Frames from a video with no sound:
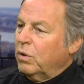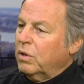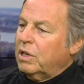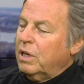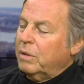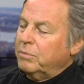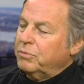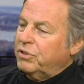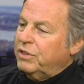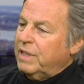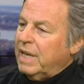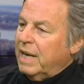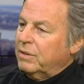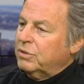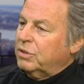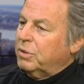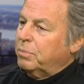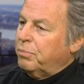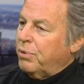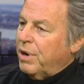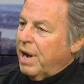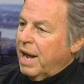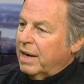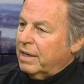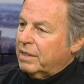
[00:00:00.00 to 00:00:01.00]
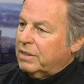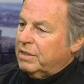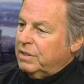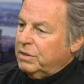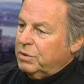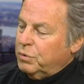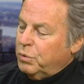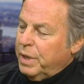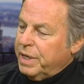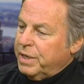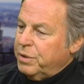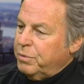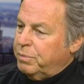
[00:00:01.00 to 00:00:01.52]
comes down to product and the
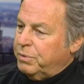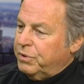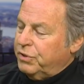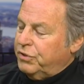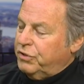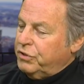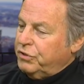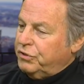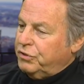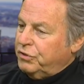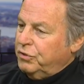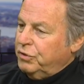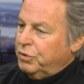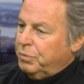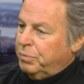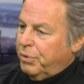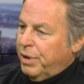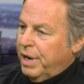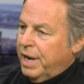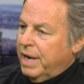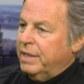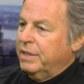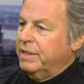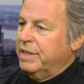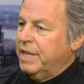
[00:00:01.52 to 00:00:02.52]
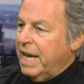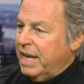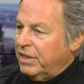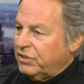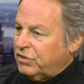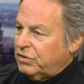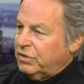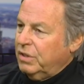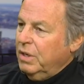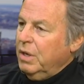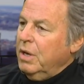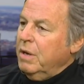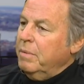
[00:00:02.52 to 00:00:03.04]
way you position your brand.
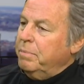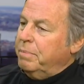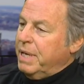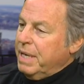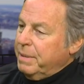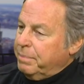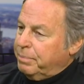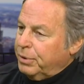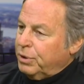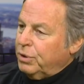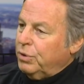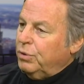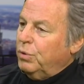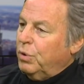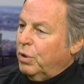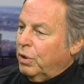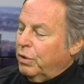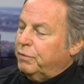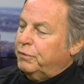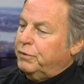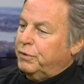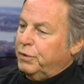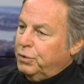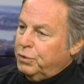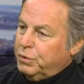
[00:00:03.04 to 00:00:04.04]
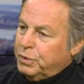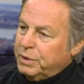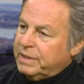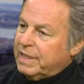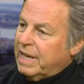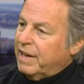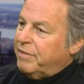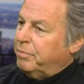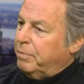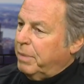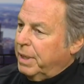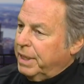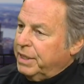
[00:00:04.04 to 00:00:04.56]
Yes, people who are affluent
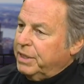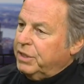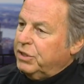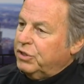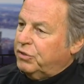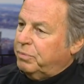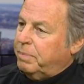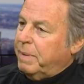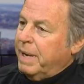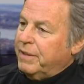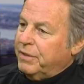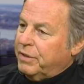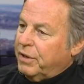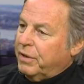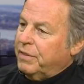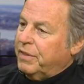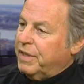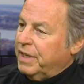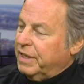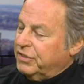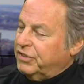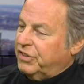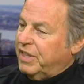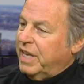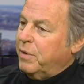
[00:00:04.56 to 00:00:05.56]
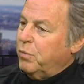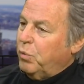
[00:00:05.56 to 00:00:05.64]
have money to spend on things they